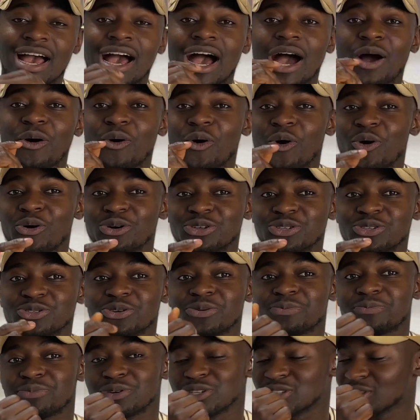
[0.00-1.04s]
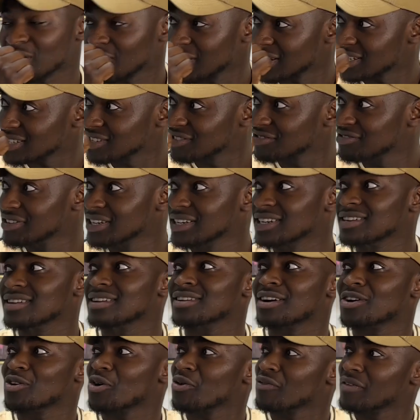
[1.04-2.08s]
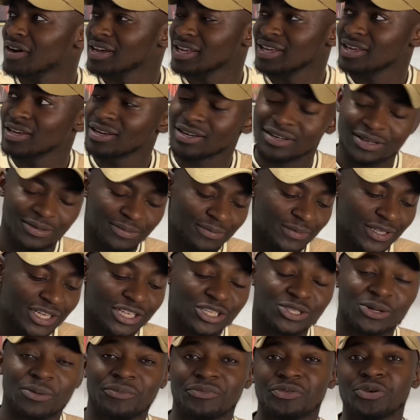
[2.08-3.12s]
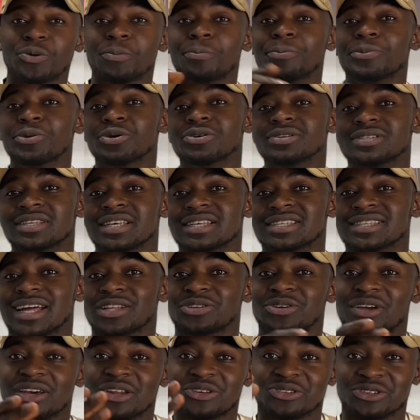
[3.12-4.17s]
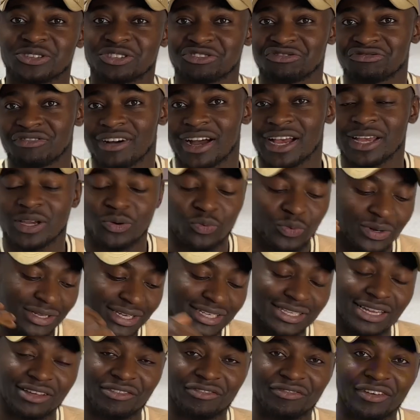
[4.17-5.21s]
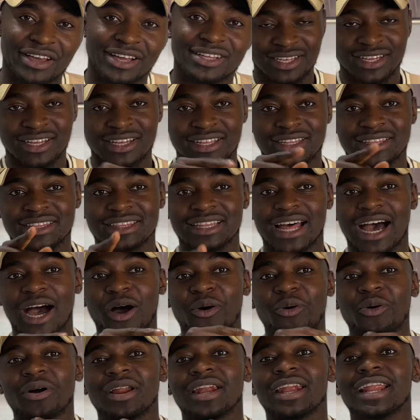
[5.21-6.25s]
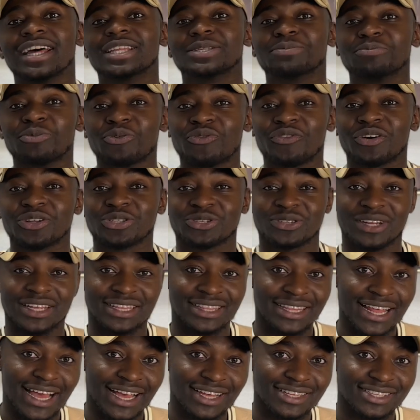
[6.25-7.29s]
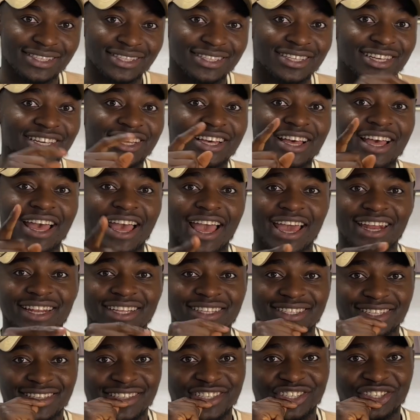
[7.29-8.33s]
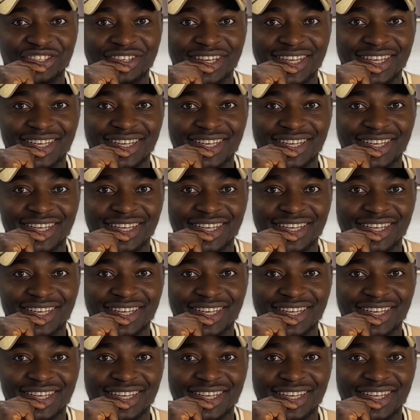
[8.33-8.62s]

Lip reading: I'll also put on the screen over here some few musics that you can also try with this effect. Now, let's move on to the next editing trick.